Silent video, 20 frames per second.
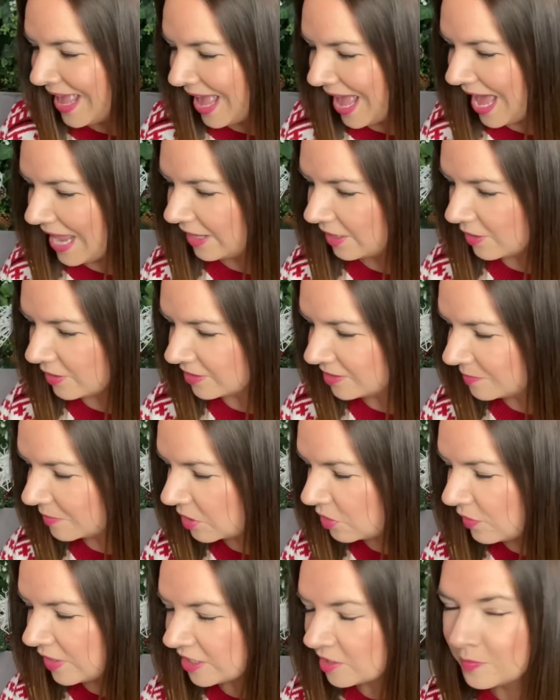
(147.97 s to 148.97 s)
And I got some
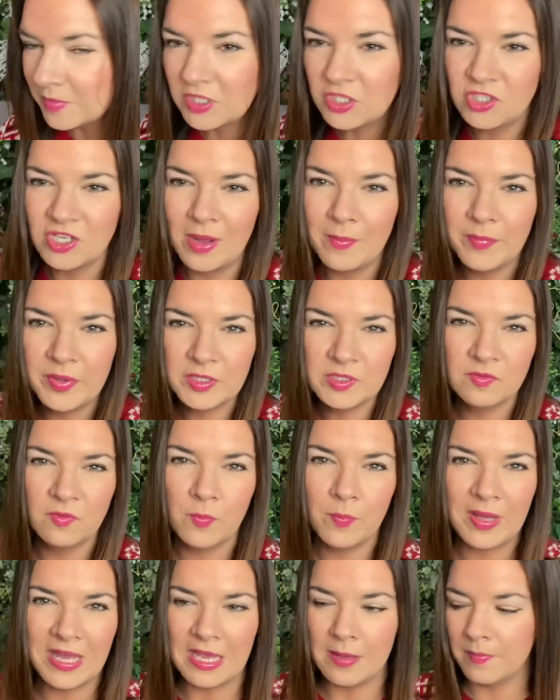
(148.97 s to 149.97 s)
Christmas jumpers for
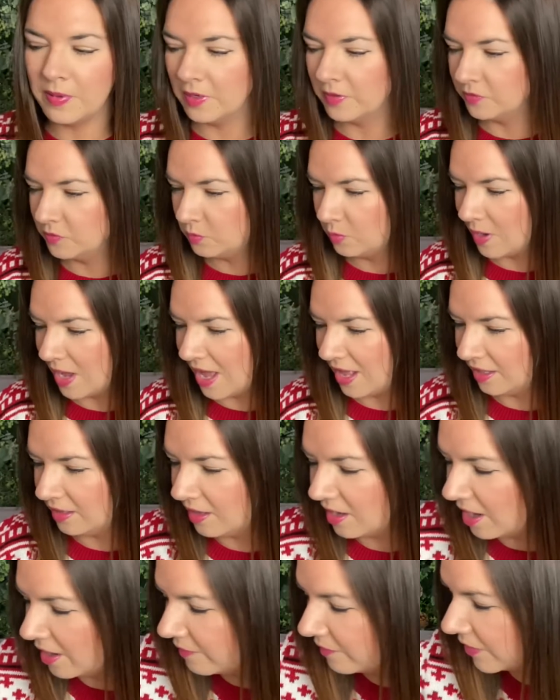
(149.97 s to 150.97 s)
people as well.
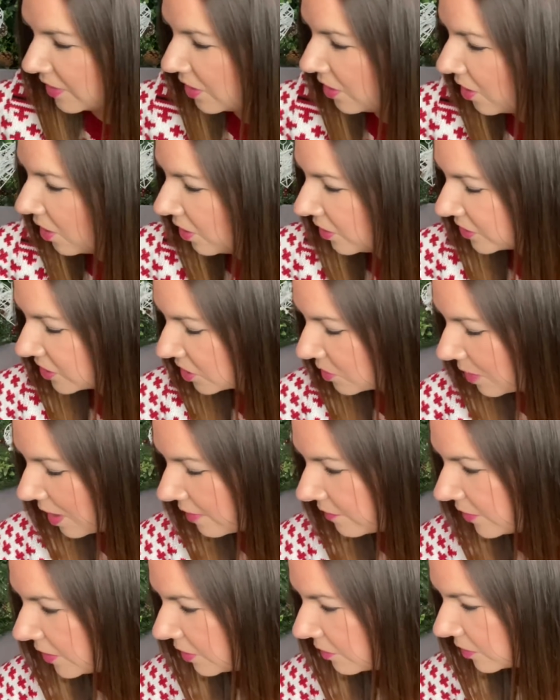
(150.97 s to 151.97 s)
I've got quite a
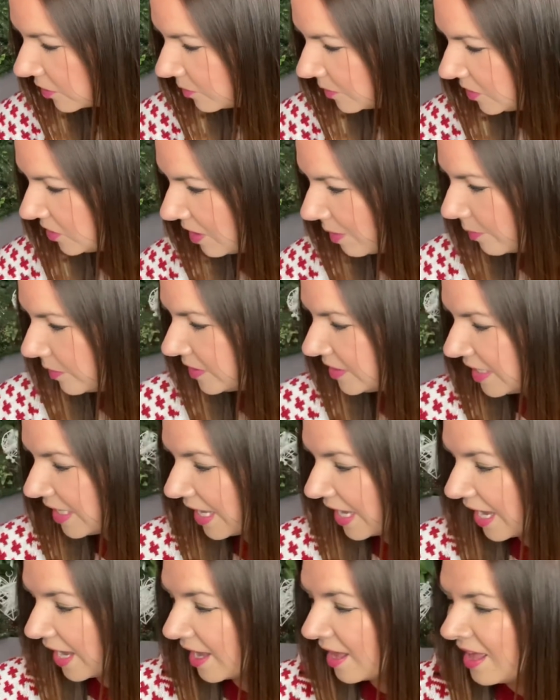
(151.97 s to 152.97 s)
few Christmas jumpers in
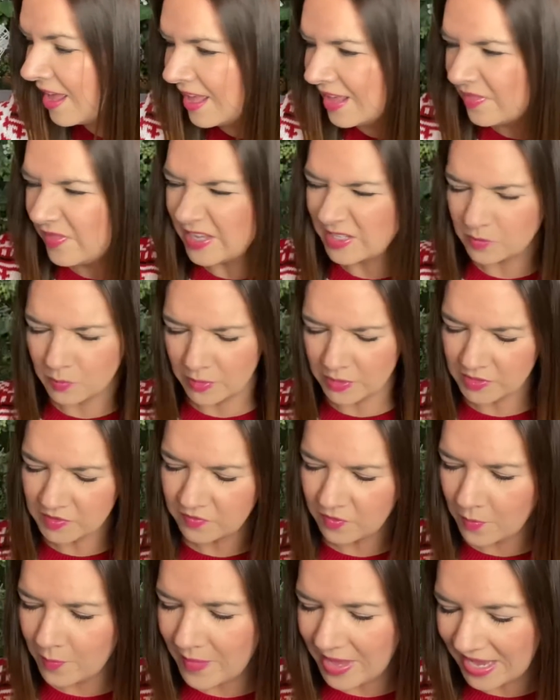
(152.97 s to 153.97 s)
here. This one's
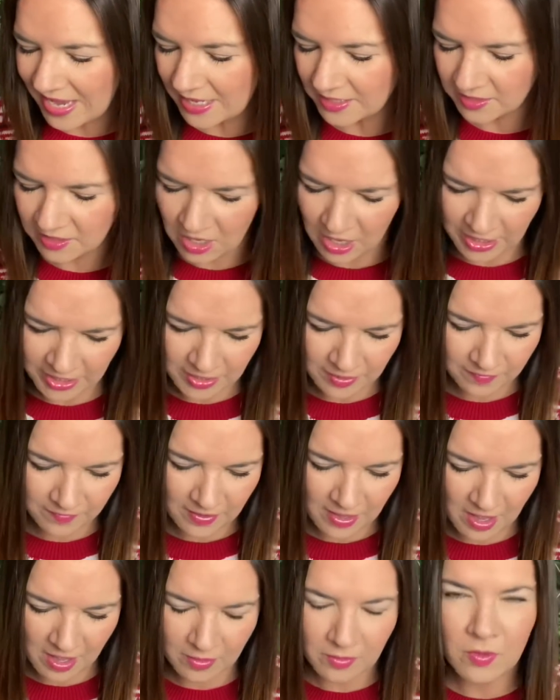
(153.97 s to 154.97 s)
for me. It's kind
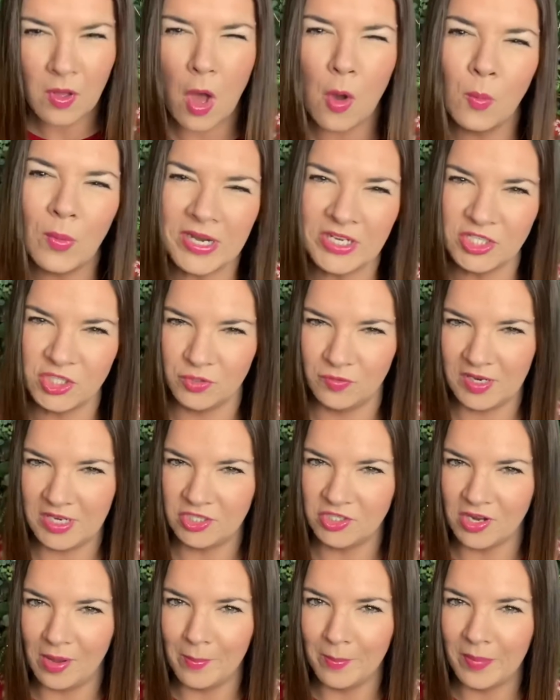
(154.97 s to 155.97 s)
of a wintry
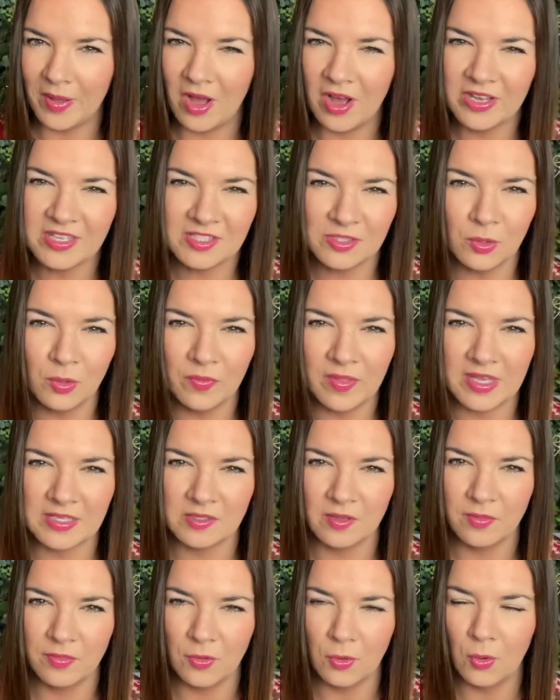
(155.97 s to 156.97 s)
jumper. I saw this
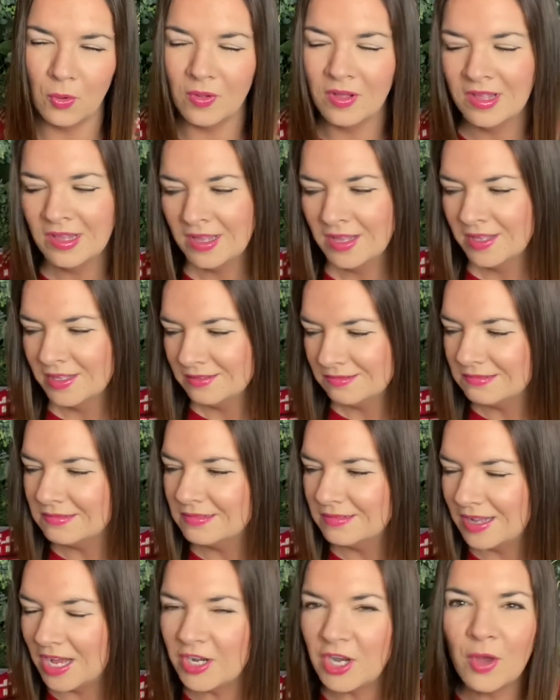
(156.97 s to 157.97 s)
and thought, oh,
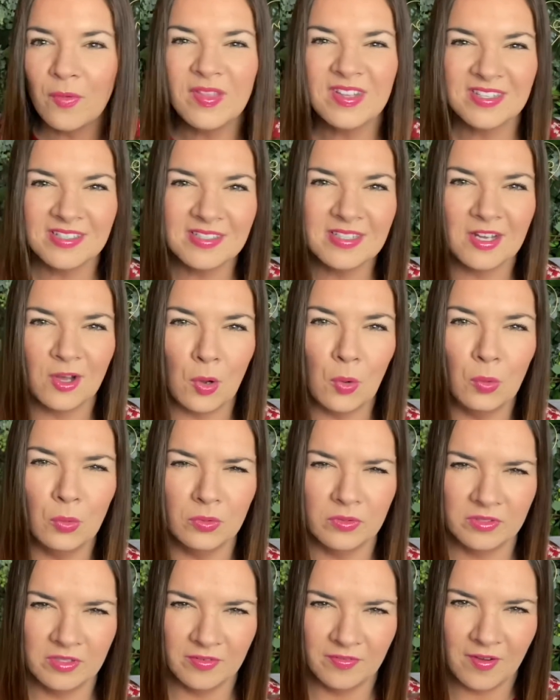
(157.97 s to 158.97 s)
I know this is a haul
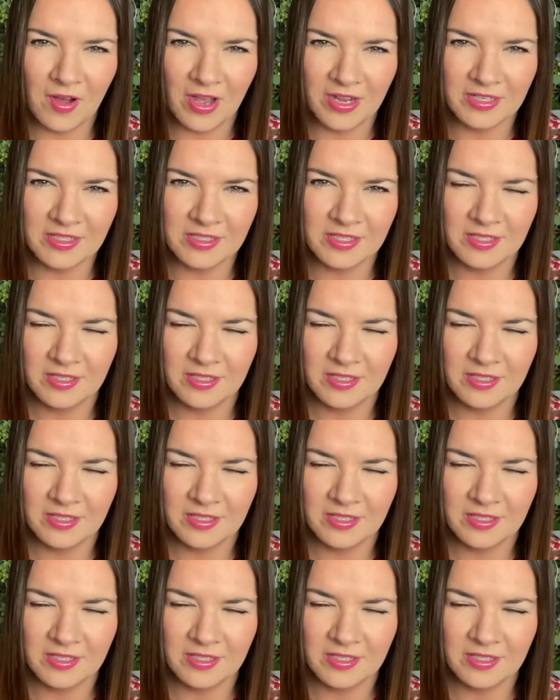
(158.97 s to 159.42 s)
to find